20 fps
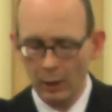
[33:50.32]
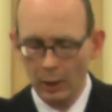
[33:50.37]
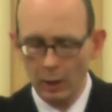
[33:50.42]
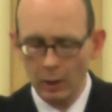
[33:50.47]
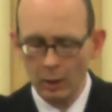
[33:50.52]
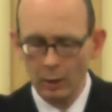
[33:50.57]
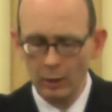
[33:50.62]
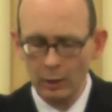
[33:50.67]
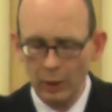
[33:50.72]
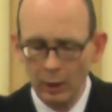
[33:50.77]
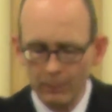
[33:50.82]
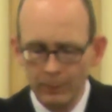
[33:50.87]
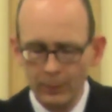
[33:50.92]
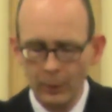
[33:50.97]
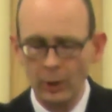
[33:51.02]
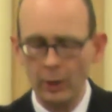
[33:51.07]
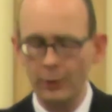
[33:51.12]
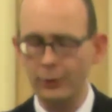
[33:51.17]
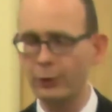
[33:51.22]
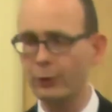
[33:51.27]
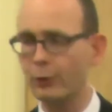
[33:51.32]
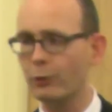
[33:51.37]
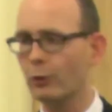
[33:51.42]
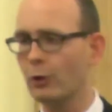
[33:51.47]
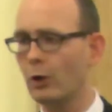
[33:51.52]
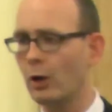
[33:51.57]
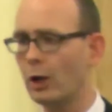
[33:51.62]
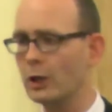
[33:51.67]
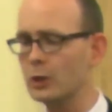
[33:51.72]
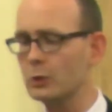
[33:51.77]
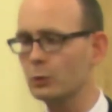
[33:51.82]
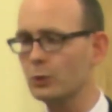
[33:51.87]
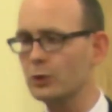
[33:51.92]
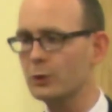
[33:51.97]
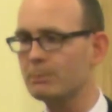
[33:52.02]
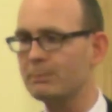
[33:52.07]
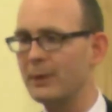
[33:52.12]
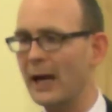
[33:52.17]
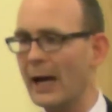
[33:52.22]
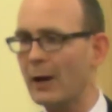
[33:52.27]
hung upon the cross,
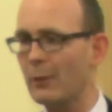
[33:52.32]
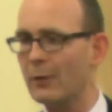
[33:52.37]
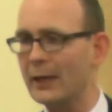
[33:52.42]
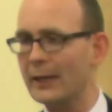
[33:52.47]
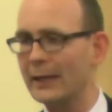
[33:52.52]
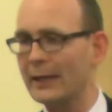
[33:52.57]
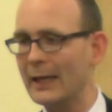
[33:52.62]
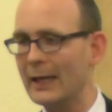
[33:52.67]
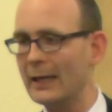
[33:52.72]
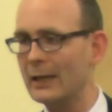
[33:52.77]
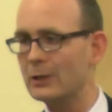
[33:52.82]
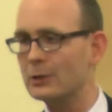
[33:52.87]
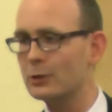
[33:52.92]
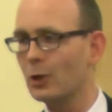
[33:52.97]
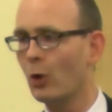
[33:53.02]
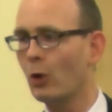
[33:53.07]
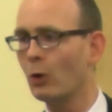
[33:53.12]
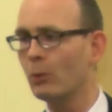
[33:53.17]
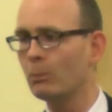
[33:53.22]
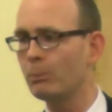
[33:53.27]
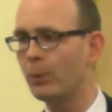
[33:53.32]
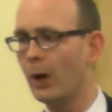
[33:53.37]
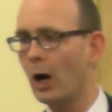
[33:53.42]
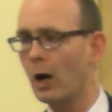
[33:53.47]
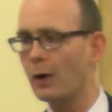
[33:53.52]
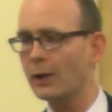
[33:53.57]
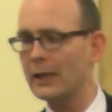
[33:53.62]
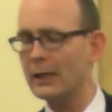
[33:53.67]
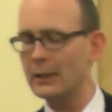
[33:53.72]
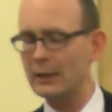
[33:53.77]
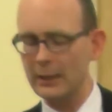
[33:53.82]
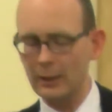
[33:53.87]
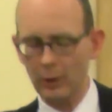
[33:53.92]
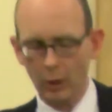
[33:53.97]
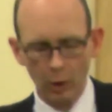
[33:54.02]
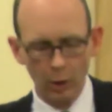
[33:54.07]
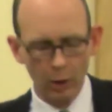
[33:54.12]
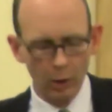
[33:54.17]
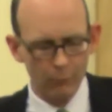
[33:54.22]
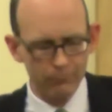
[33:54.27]
was bearing in his own body
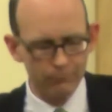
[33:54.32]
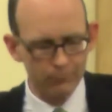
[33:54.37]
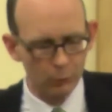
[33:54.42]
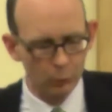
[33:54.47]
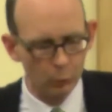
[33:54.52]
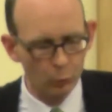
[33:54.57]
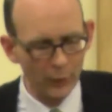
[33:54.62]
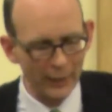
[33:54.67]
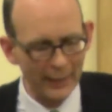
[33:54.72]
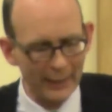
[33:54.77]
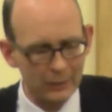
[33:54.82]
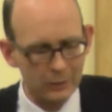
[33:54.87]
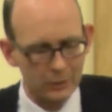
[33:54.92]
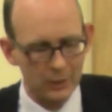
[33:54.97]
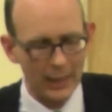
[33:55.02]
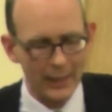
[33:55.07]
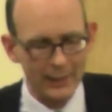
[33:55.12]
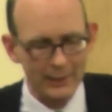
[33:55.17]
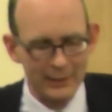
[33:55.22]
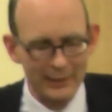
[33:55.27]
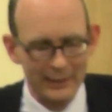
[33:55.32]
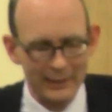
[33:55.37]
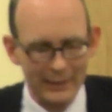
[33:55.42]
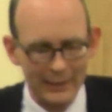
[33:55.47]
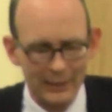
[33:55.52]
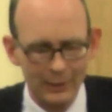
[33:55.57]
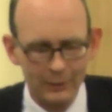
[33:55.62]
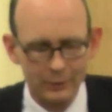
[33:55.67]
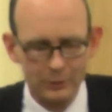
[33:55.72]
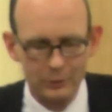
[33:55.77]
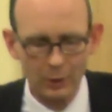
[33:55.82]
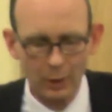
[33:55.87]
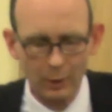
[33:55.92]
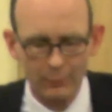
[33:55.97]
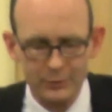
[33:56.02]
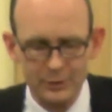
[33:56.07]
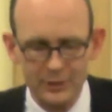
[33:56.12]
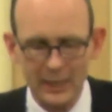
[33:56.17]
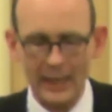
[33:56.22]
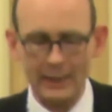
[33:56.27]
the awful weight and the guilt
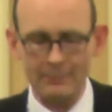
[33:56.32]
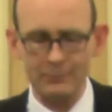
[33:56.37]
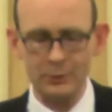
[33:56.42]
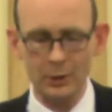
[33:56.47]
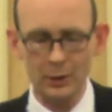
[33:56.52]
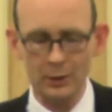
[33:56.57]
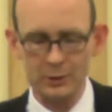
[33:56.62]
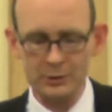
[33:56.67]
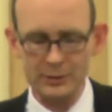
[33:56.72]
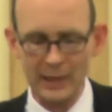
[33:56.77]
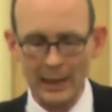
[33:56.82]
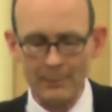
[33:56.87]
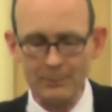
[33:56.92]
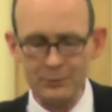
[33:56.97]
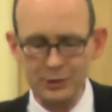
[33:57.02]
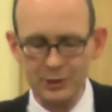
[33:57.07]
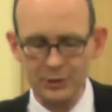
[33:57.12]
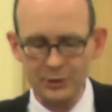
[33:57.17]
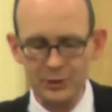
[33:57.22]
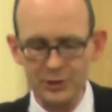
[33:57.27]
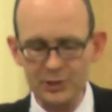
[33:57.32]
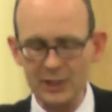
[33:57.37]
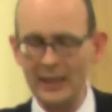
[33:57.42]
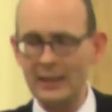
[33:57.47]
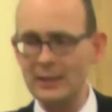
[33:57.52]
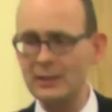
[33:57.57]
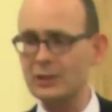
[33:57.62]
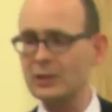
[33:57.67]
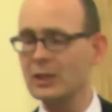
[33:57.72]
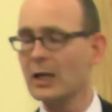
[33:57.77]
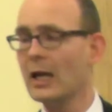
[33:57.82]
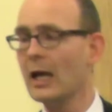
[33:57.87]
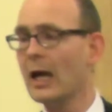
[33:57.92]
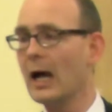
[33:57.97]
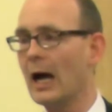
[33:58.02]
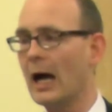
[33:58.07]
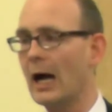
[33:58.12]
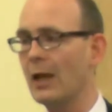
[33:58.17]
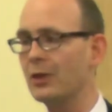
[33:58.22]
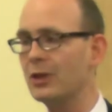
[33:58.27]
of Sam- Samson's sins
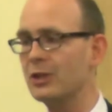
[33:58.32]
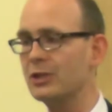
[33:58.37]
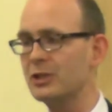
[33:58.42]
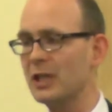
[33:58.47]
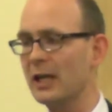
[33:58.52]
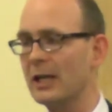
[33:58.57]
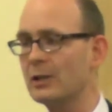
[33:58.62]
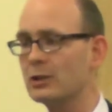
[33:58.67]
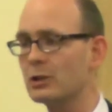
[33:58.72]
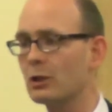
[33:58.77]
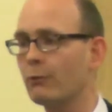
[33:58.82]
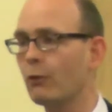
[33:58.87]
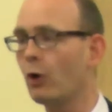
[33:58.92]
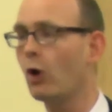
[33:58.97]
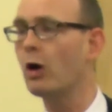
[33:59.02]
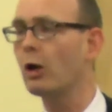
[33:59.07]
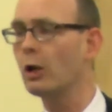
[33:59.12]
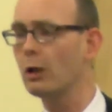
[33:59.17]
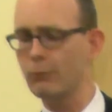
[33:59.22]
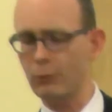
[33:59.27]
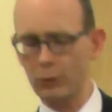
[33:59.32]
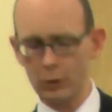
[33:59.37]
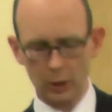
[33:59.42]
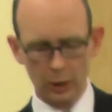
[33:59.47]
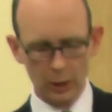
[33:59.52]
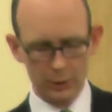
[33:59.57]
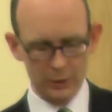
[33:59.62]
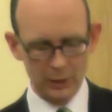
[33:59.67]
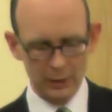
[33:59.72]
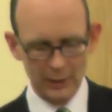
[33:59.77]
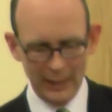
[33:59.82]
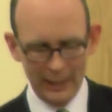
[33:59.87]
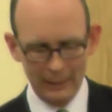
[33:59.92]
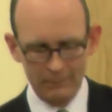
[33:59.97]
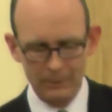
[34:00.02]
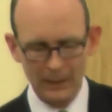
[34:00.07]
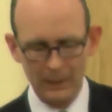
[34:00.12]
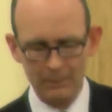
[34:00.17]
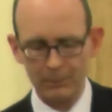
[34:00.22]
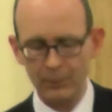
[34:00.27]
and the sins of all of God's
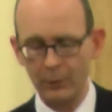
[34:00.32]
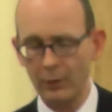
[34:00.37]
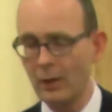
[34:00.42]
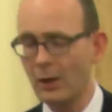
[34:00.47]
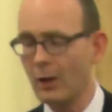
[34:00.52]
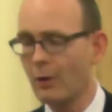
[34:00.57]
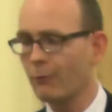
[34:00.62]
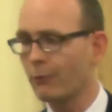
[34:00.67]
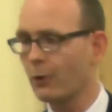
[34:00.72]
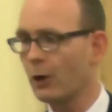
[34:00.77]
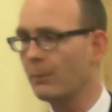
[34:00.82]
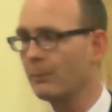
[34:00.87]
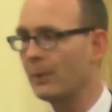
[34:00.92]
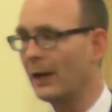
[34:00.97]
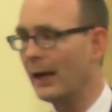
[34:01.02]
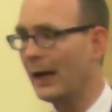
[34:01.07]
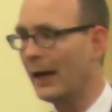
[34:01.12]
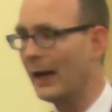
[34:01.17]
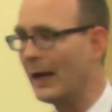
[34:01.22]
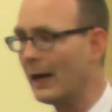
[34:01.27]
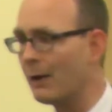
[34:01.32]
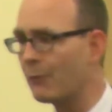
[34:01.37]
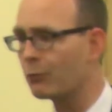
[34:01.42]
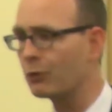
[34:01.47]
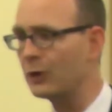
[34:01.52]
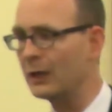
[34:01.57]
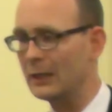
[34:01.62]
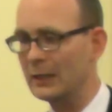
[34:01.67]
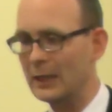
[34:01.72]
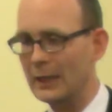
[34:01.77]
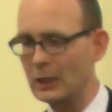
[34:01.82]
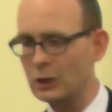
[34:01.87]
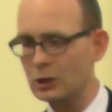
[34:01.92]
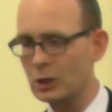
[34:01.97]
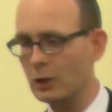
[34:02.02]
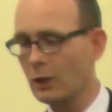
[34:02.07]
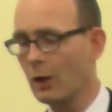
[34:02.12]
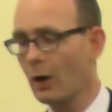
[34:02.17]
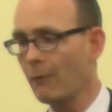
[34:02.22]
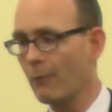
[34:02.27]
elect people from every
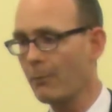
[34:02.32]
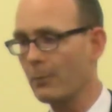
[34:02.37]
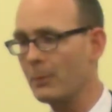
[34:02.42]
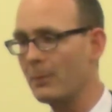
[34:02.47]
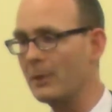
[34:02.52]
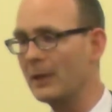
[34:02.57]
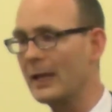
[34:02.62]
nation, from the